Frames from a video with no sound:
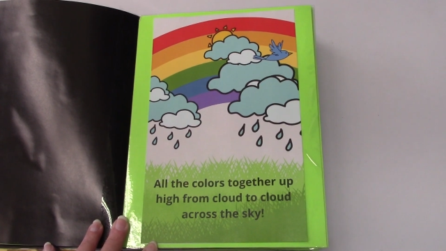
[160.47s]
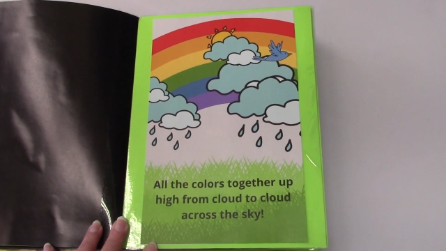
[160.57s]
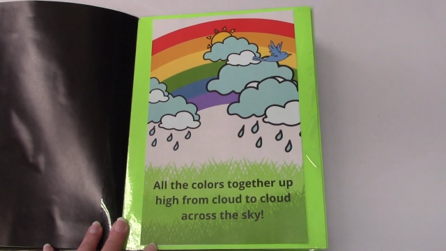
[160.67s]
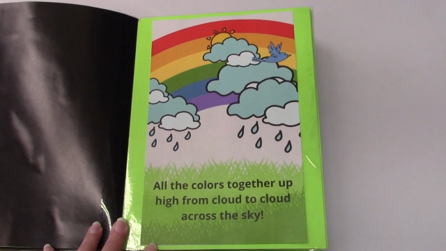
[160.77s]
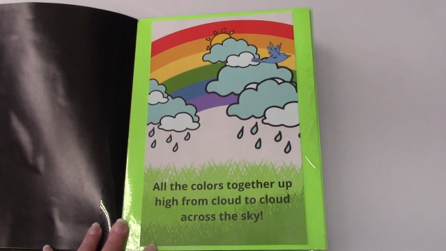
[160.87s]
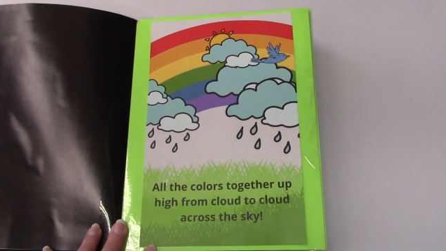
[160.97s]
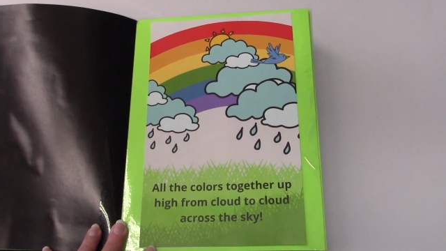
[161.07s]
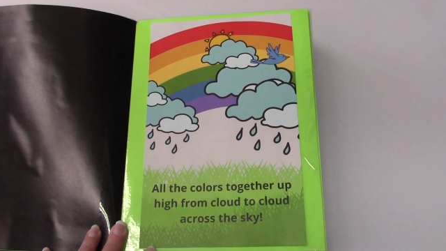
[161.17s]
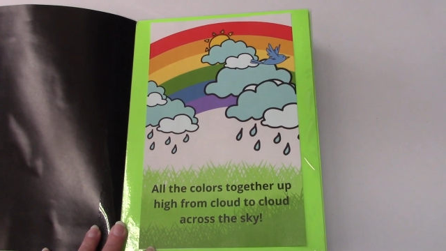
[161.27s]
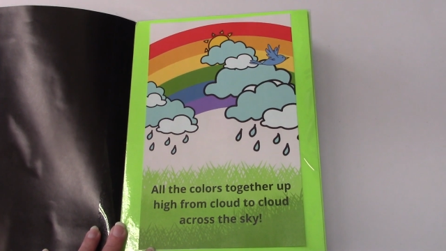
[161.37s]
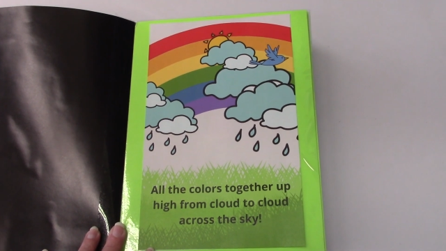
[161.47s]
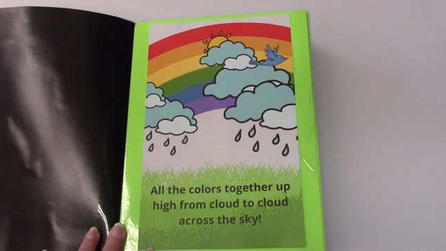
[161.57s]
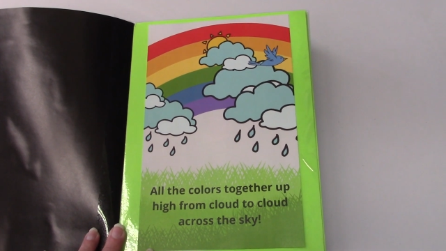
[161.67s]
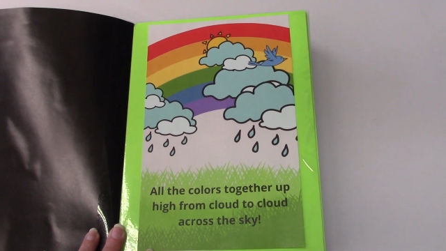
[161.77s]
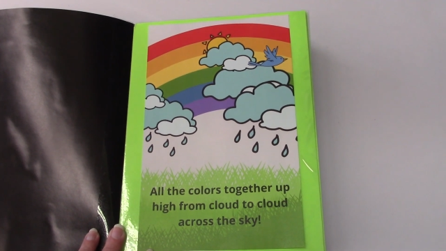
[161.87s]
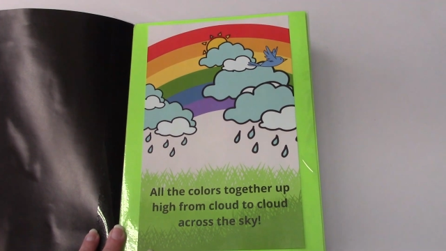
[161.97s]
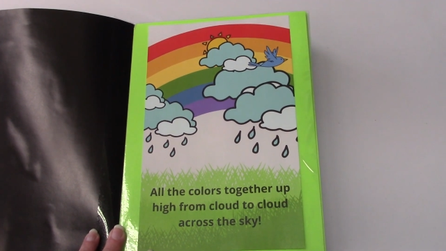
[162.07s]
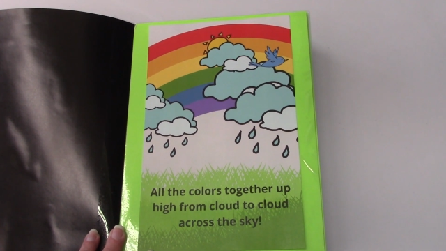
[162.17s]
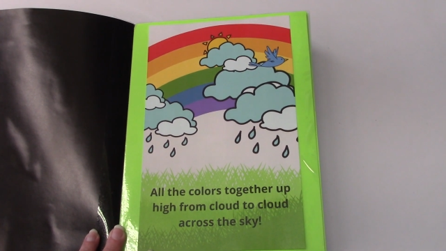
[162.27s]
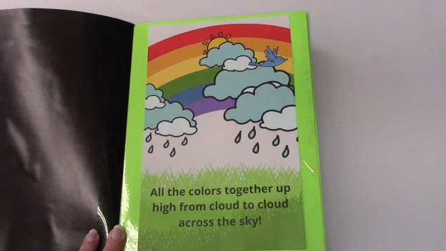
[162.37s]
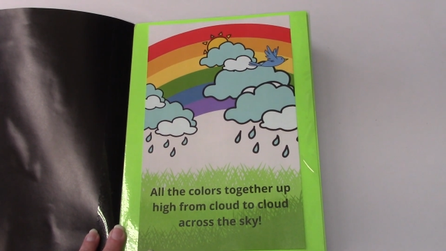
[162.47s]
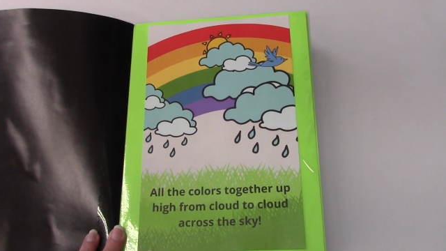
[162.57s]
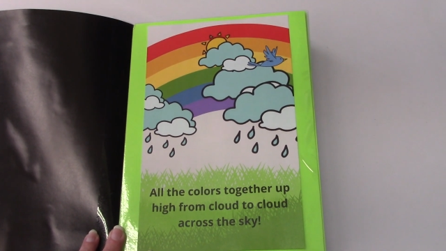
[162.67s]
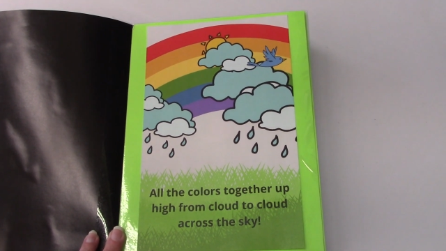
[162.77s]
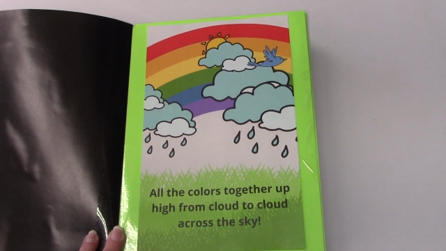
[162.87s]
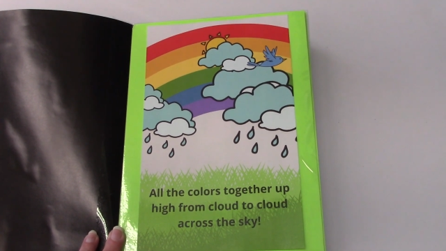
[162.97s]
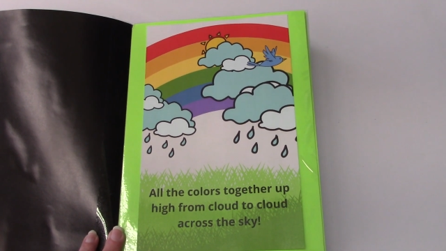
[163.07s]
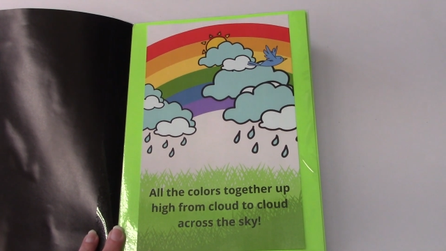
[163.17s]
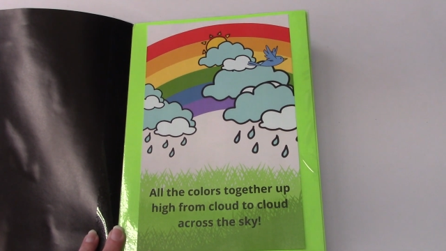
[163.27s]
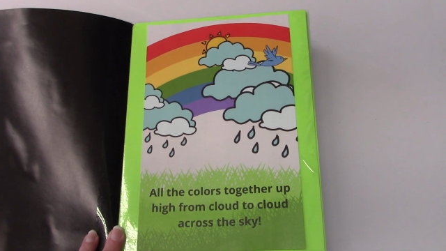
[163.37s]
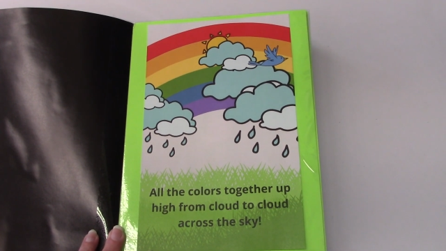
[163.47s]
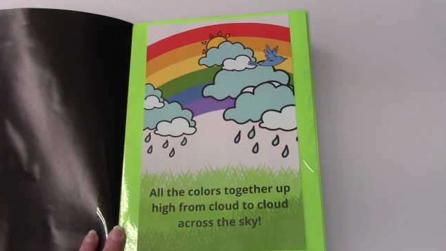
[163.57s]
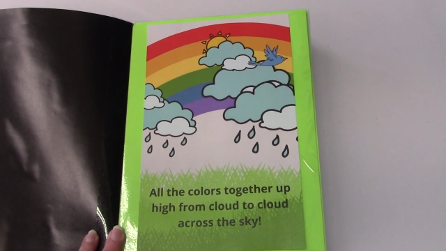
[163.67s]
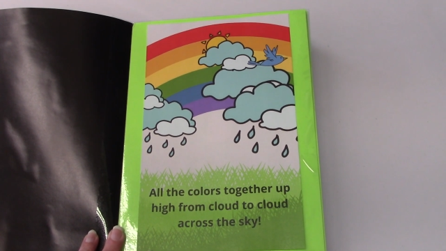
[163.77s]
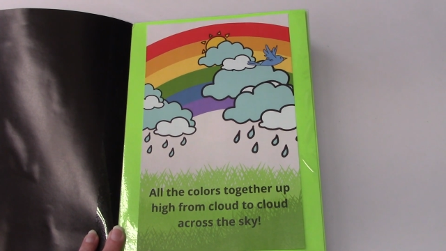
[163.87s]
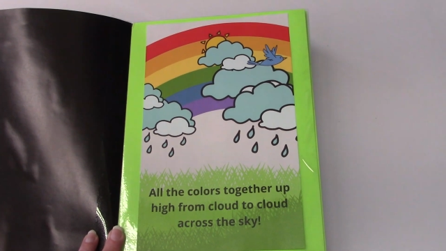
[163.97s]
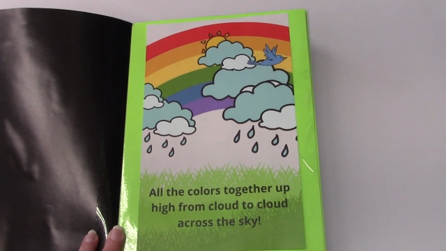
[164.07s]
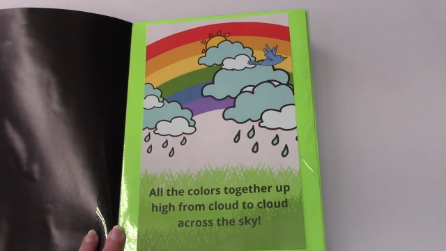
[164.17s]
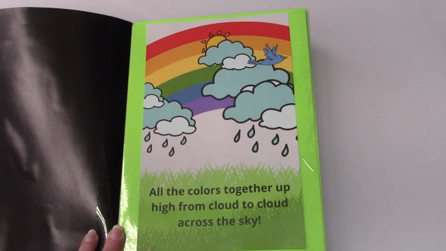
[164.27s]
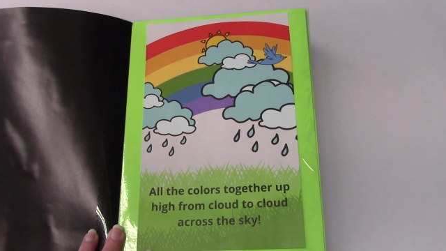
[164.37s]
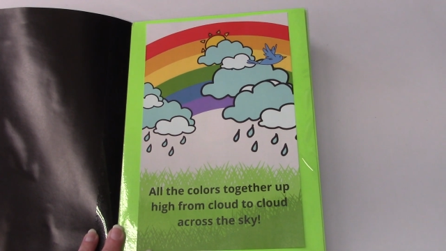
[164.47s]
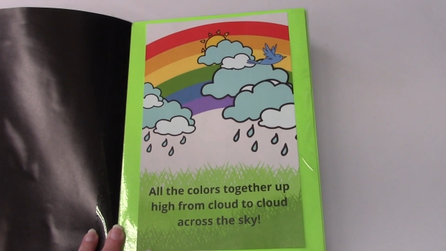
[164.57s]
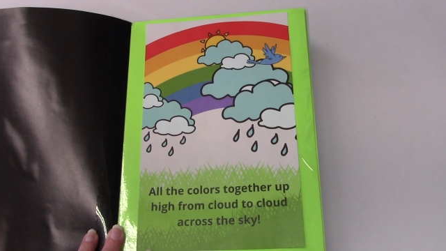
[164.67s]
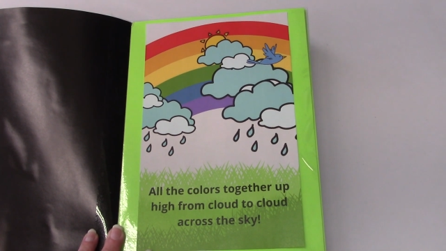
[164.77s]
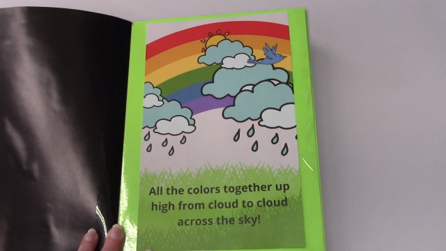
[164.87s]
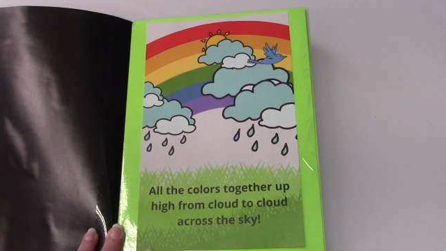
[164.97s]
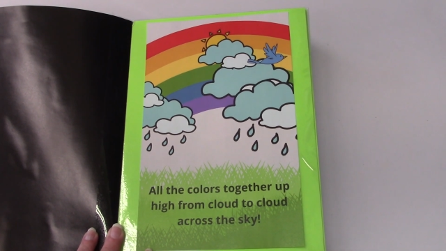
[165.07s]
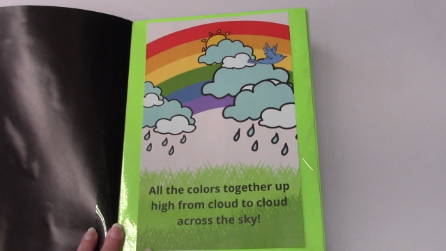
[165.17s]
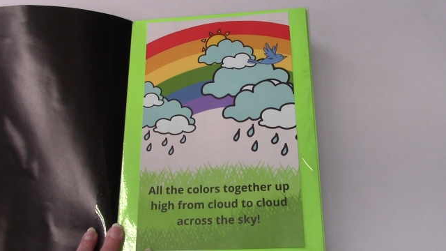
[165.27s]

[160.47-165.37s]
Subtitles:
Nobody's mouth can be seen.